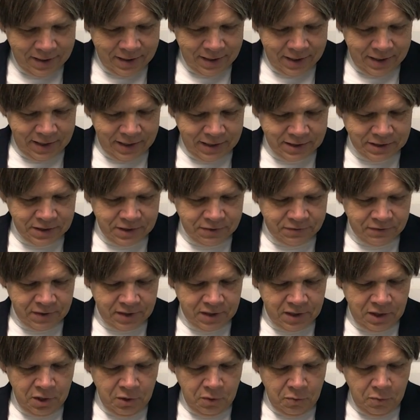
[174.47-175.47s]
And she
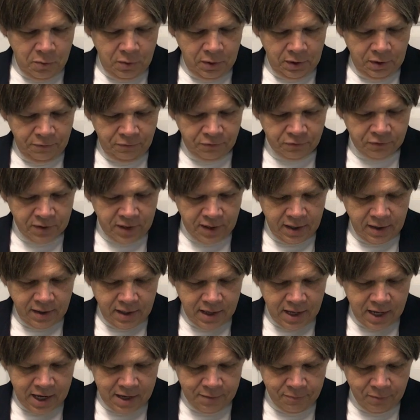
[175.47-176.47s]
said, who would have said
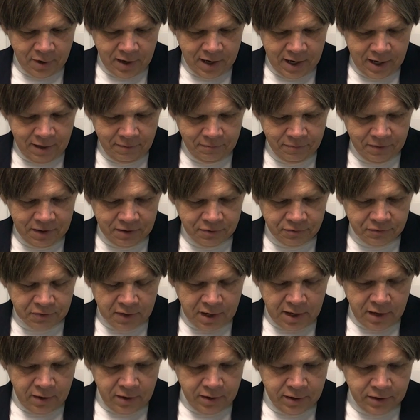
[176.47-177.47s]
to Abraham that
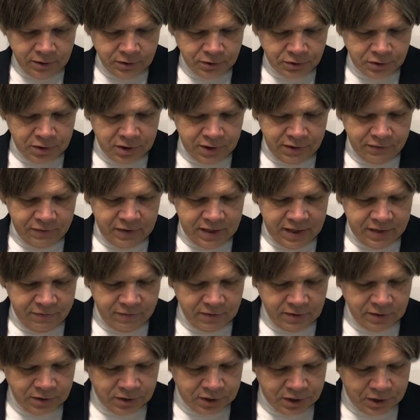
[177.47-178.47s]
Sarah should have
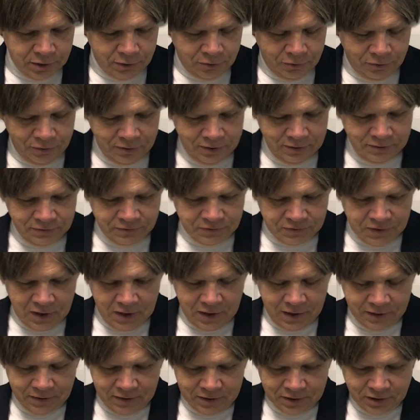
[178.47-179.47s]
given children
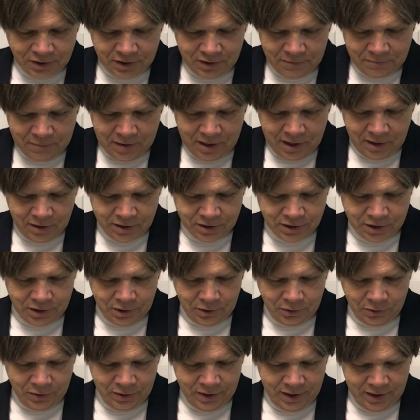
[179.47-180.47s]
suck, that she'd bear
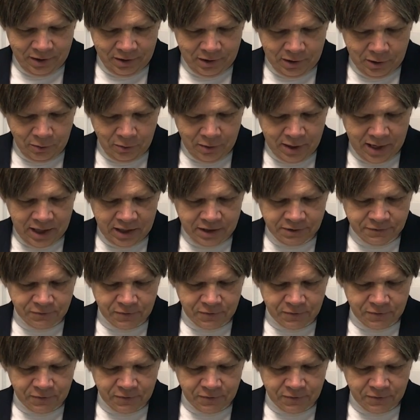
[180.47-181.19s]
children in her old age?